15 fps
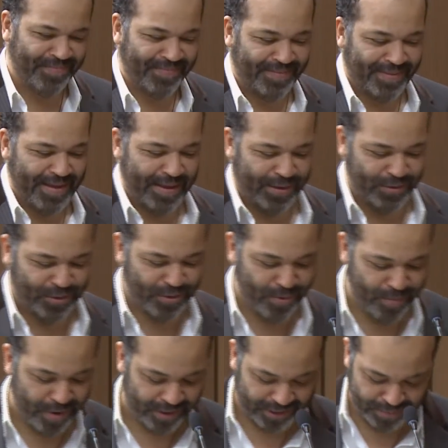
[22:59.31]
Thank you so
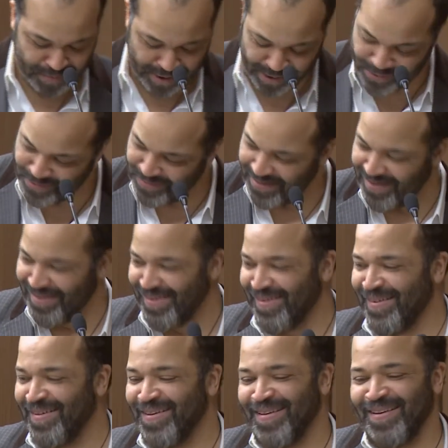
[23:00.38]
much, Mel.
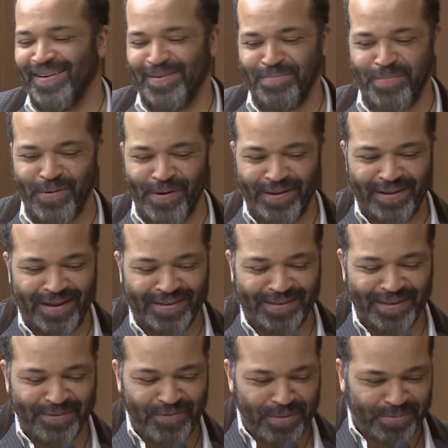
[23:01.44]
Boy, a lot to
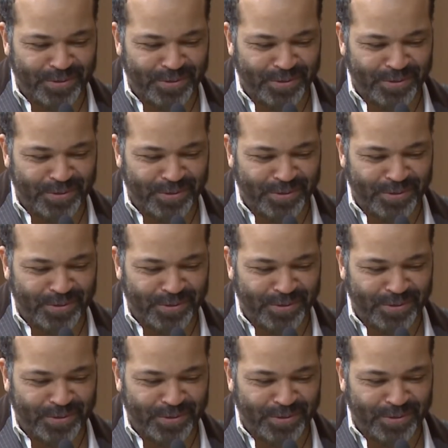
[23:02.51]
live up